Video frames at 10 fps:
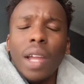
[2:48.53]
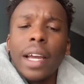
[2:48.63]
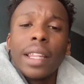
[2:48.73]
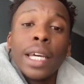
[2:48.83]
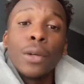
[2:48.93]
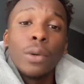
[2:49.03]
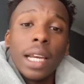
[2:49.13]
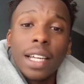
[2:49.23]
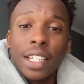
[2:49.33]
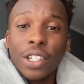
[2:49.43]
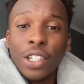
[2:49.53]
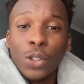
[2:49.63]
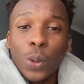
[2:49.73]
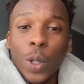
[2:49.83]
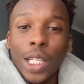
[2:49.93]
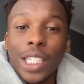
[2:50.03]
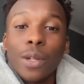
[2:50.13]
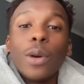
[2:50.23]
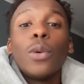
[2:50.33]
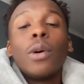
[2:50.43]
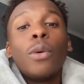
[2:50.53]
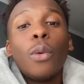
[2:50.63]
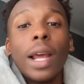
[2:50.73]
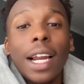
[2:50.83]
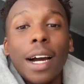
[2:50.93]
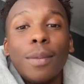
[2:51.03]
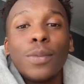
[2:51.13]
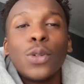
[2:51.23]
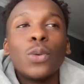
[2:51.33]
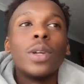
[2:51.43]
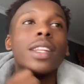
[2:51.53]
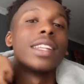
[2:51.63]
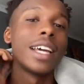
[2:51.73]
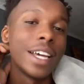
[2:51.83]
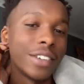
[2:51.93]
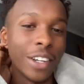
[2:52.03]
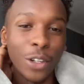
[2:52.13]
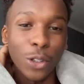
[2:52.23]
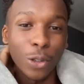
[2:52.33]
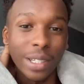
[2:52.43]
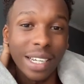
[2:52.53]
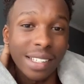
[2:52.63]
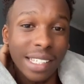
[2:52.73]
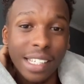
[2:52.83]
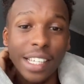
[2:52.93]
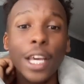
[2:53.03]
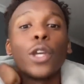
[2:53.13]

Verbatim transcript: And then we landed in Jomo Kenyatta where we were welcomed with traditional dancers.